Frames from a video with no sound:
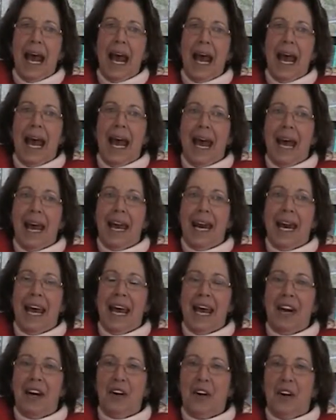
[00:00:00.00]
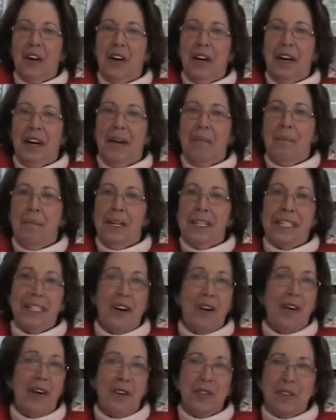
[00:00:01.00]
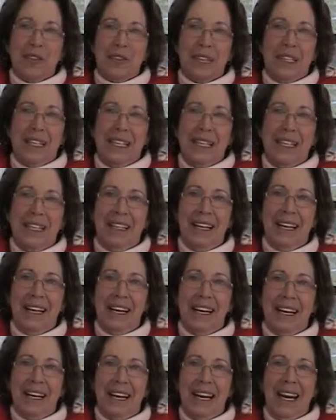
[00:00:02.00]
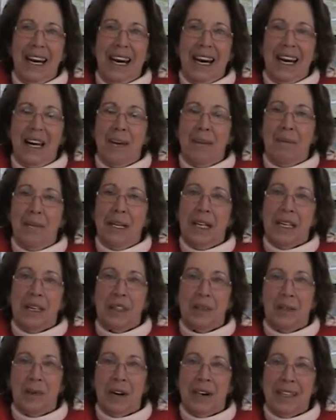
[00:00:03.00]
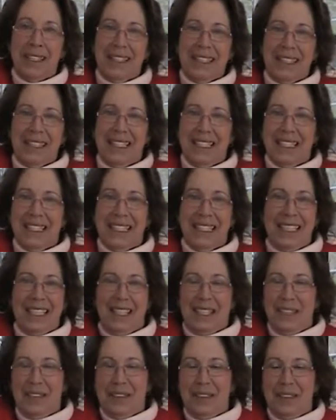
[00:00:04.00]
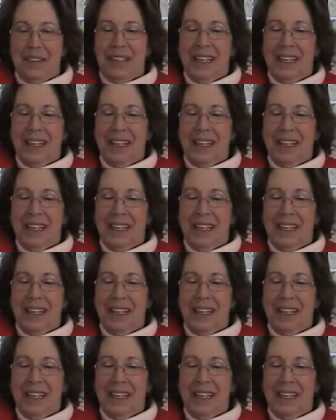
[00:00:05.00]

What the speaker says: and I heard, Miss Audrey in Miller wants to see you.